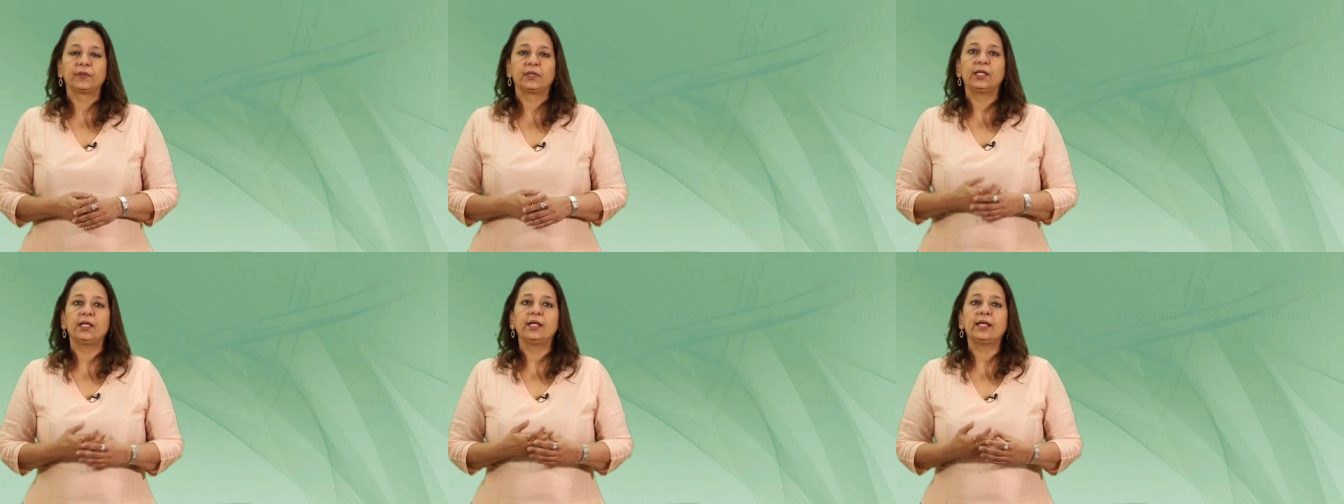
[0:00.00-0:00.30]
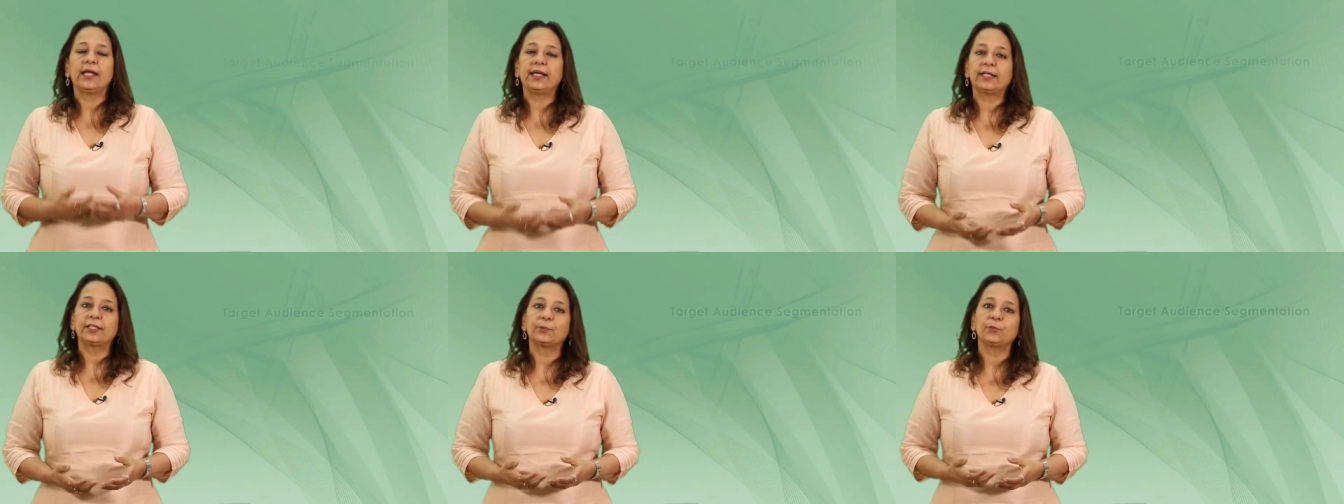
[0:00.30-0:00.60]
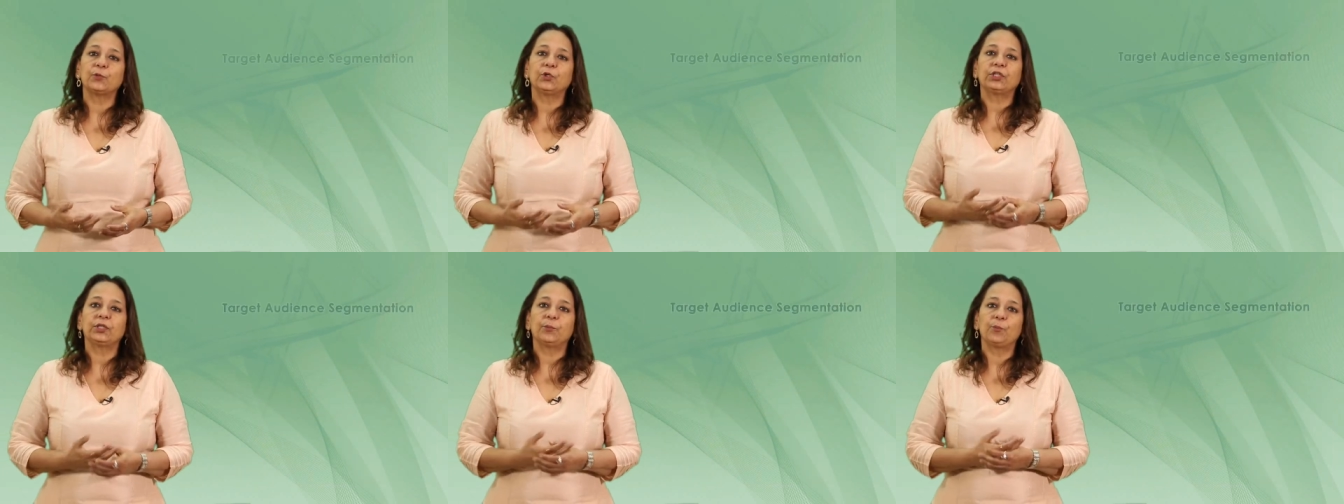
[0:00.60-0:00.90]
The next
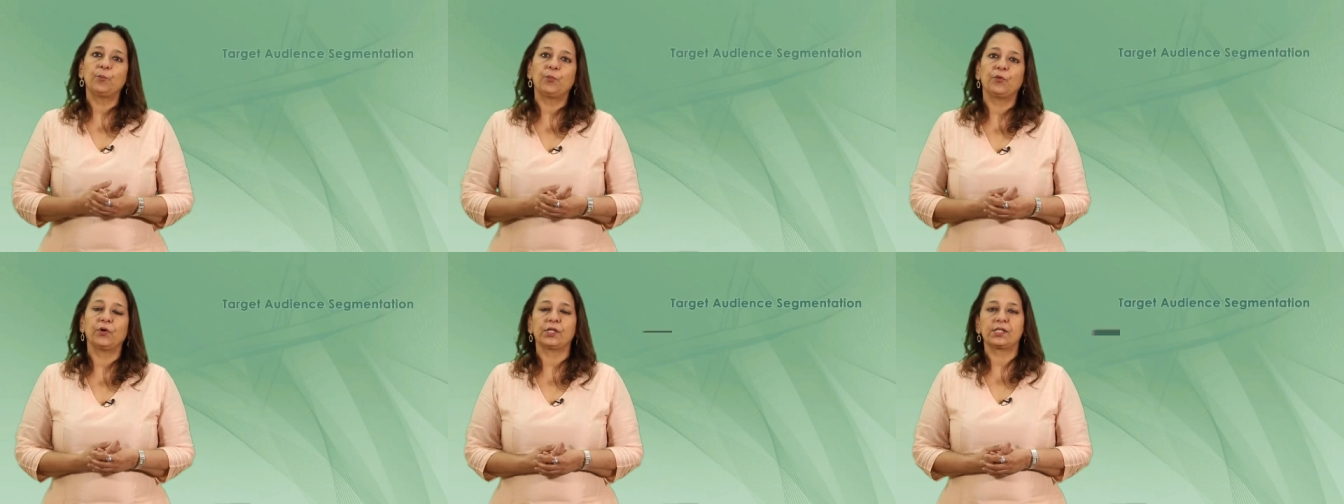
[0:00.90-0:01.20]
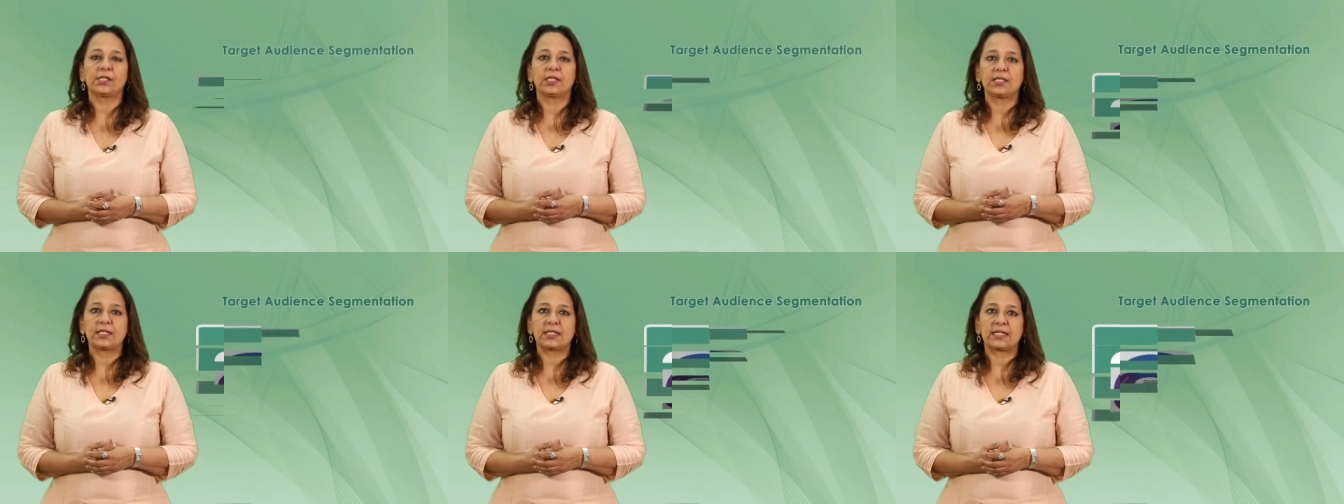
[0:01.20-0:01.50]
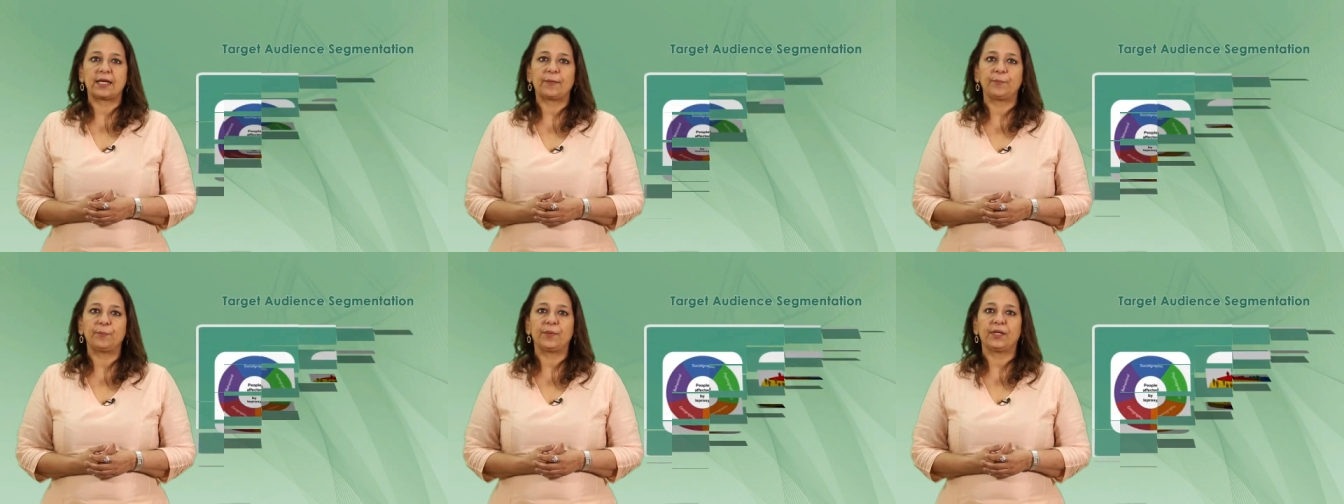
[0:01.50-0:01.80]
most important
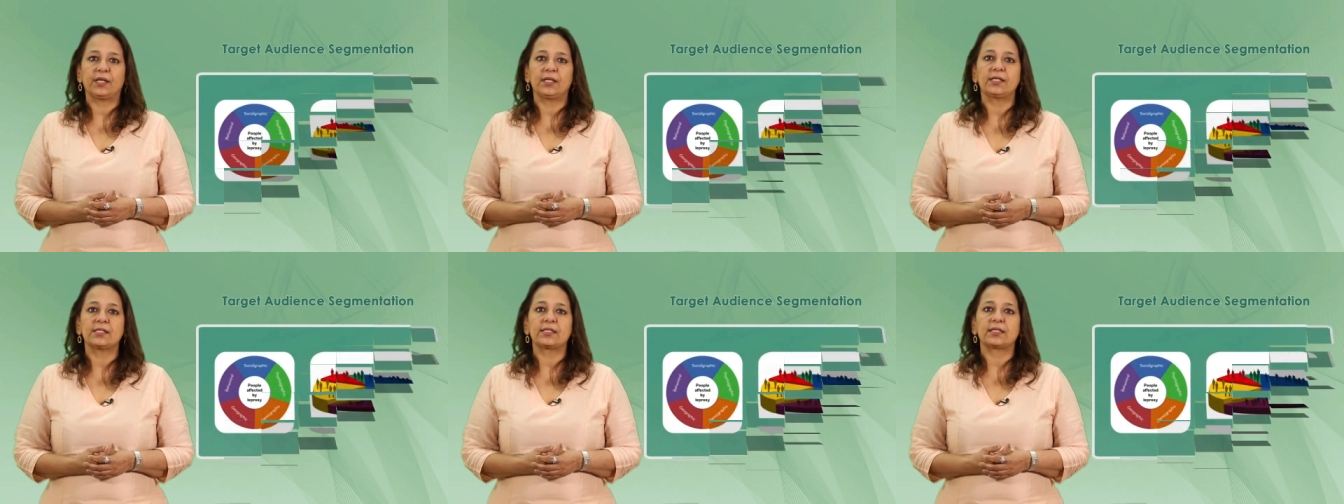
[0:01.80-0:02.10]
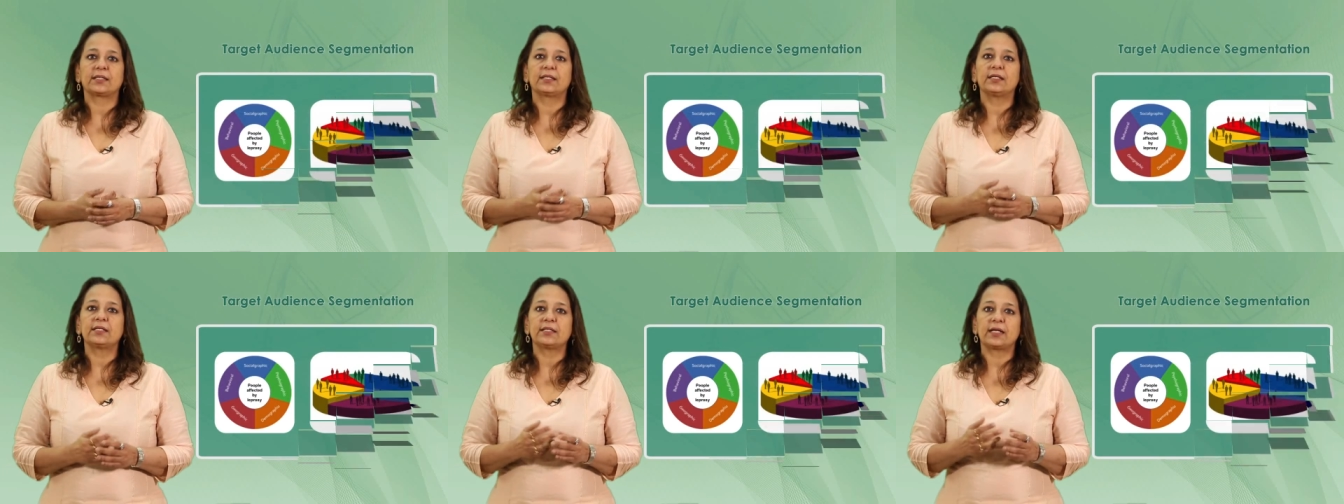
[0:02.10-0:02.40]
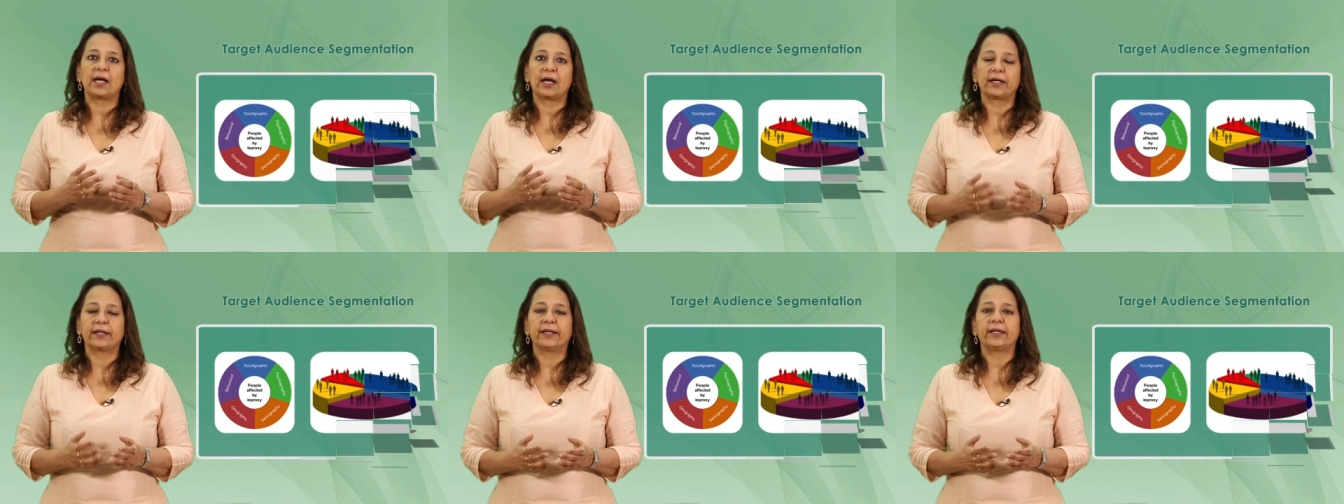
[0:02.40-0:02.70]
step is the
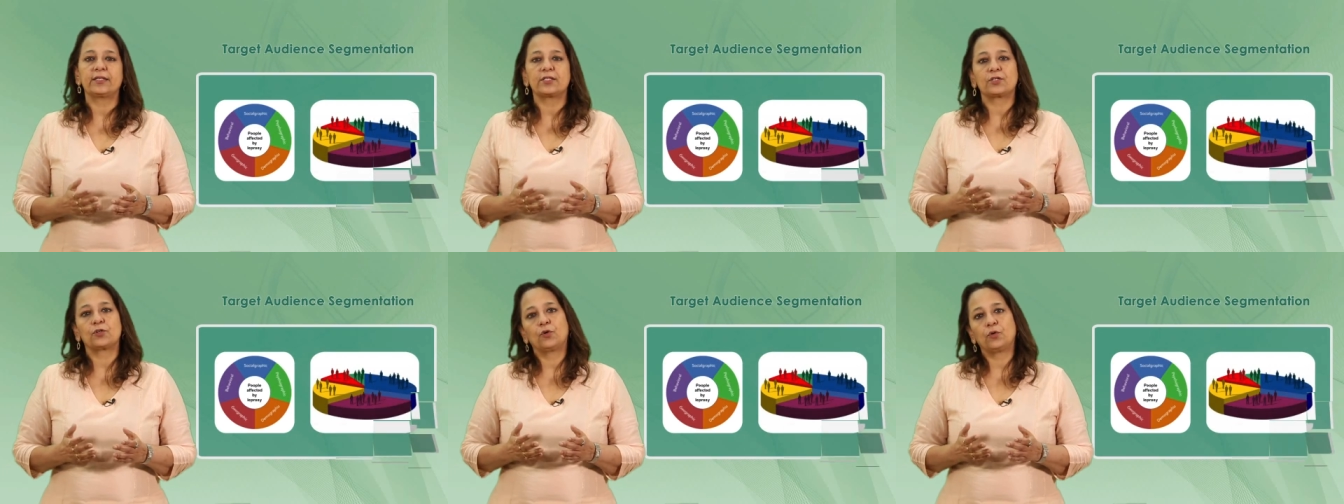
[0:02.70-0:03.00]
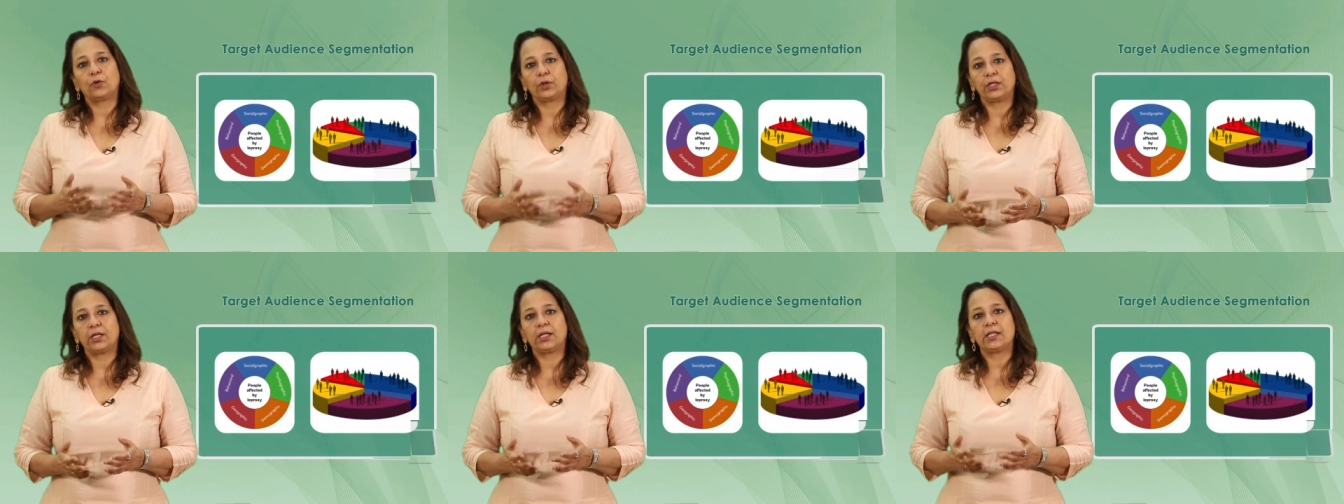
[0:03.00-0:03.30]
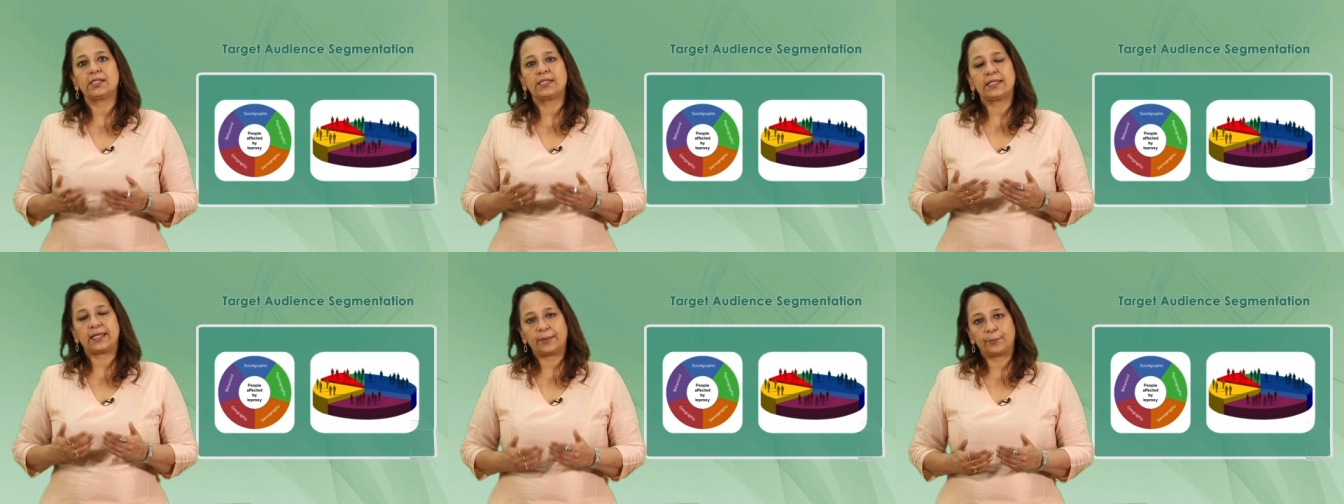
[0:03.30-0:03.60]
target
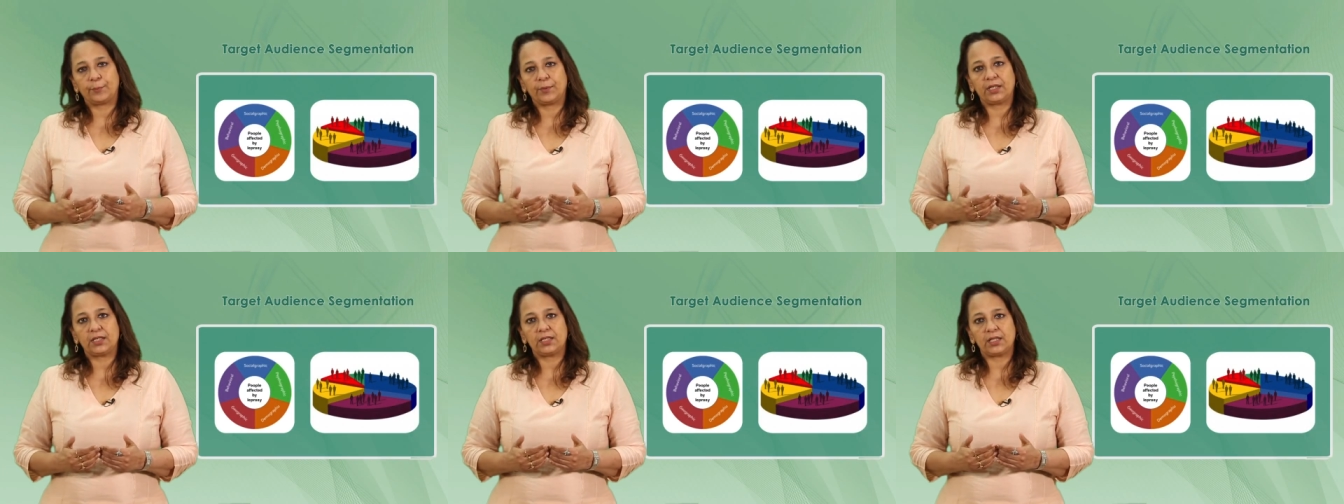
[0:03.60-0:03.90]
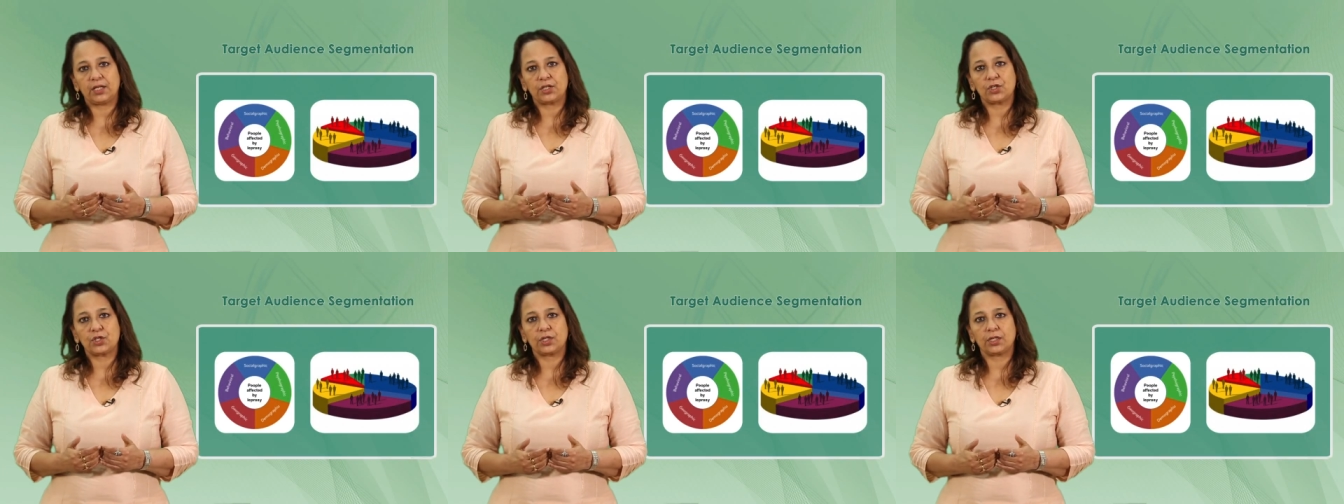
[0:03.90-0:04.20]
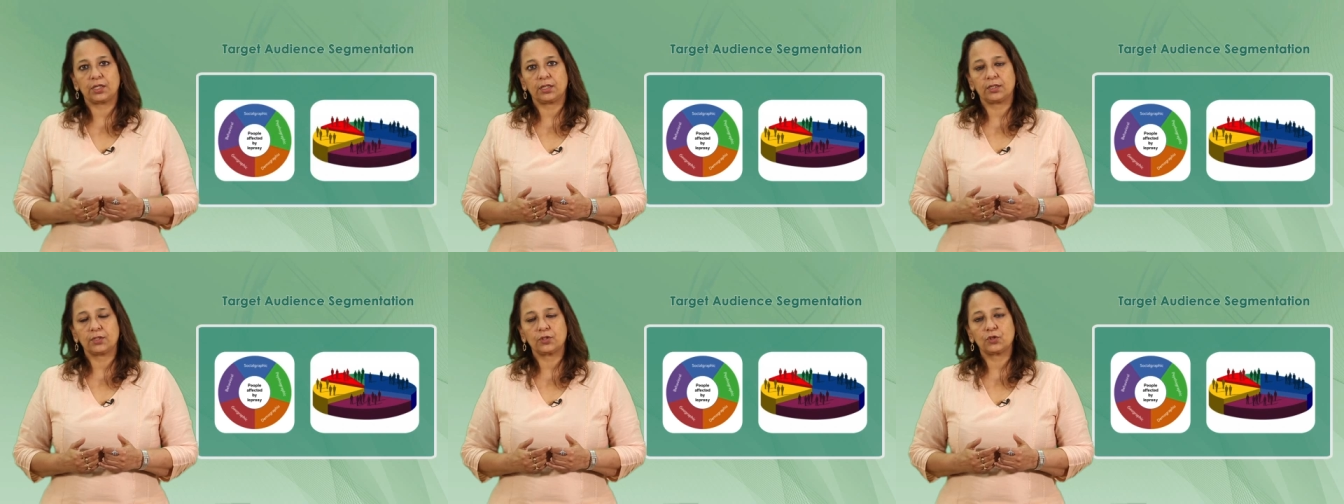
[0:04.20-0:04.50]
audience
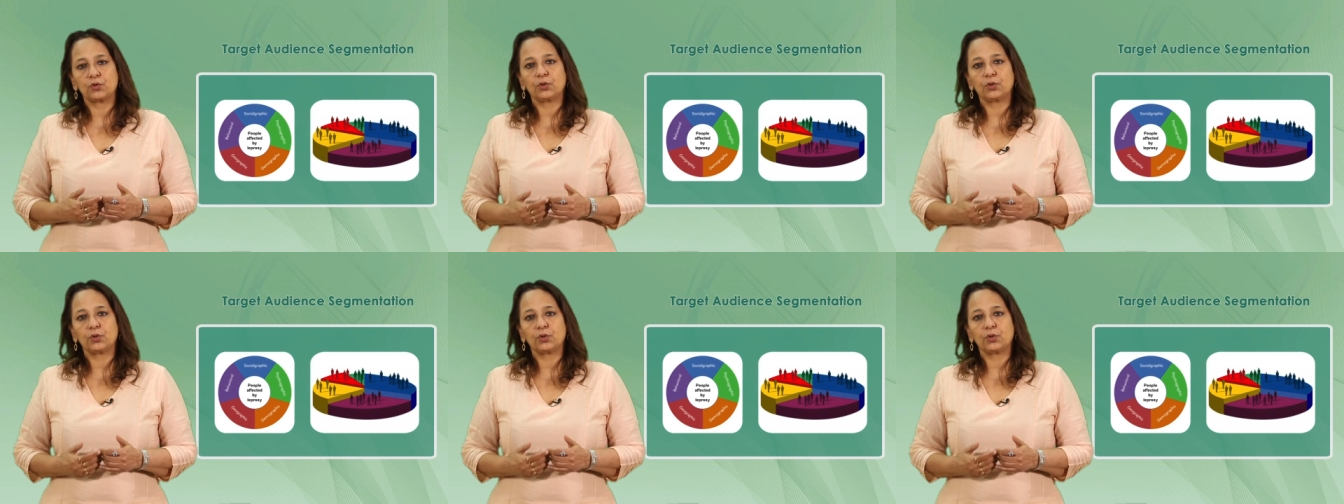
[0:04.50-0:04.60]
segmentation.